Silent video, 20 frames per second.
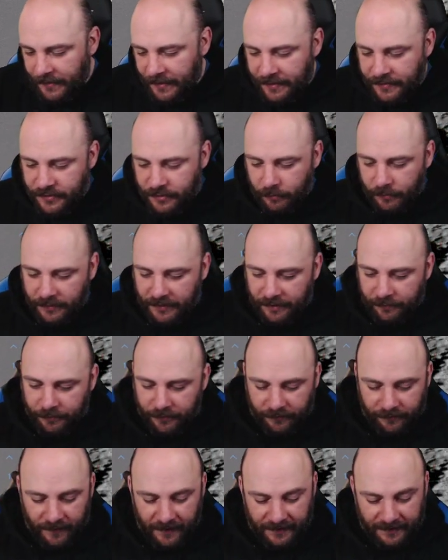And so we're left
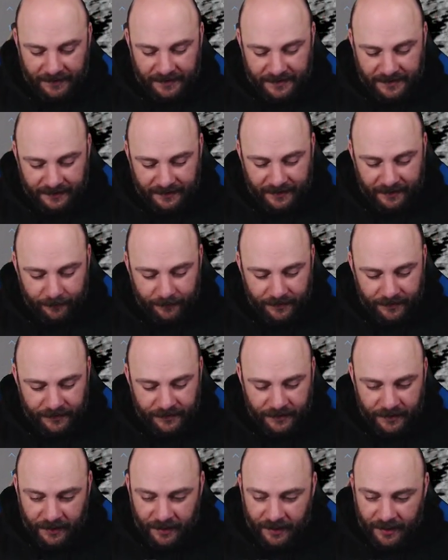with finding these lambdas.